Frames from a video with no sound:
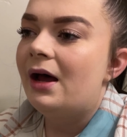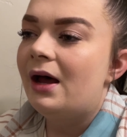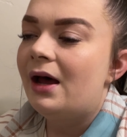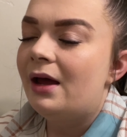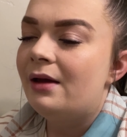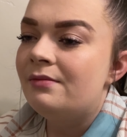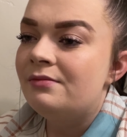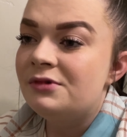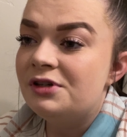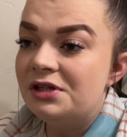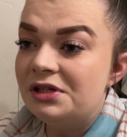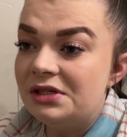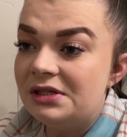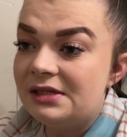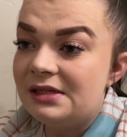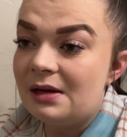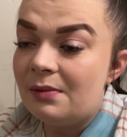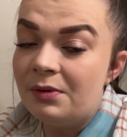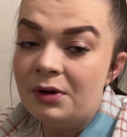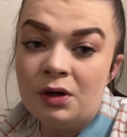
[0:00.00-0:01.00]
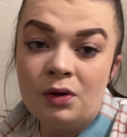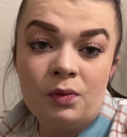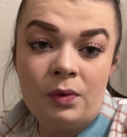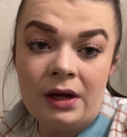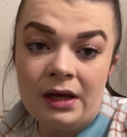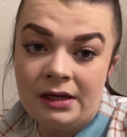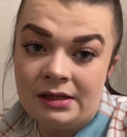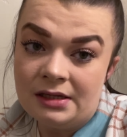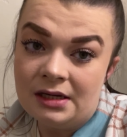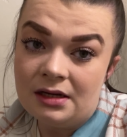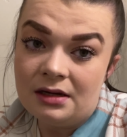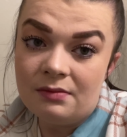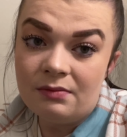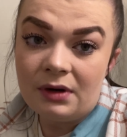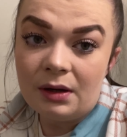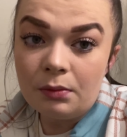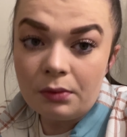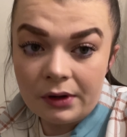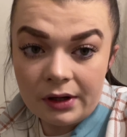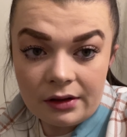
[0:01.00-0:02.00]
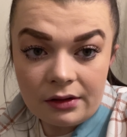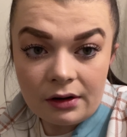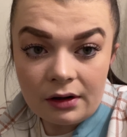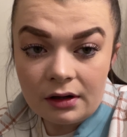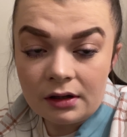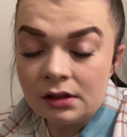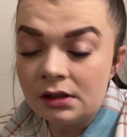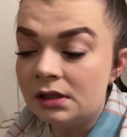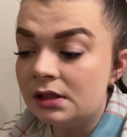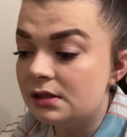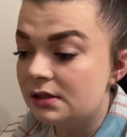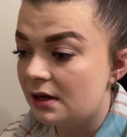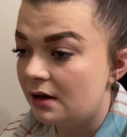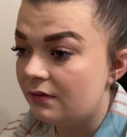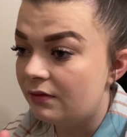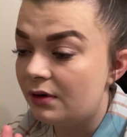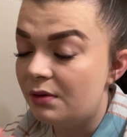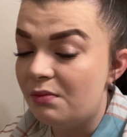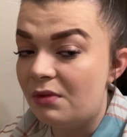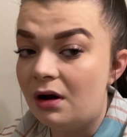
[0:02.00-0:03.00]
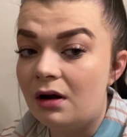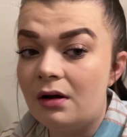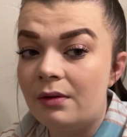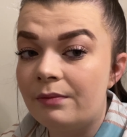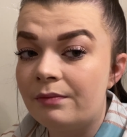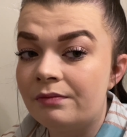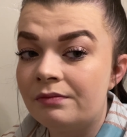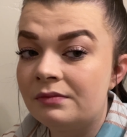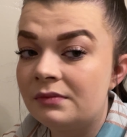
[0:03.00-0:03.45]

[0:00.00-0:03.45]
I'm just stepping away and taking my breather because every mom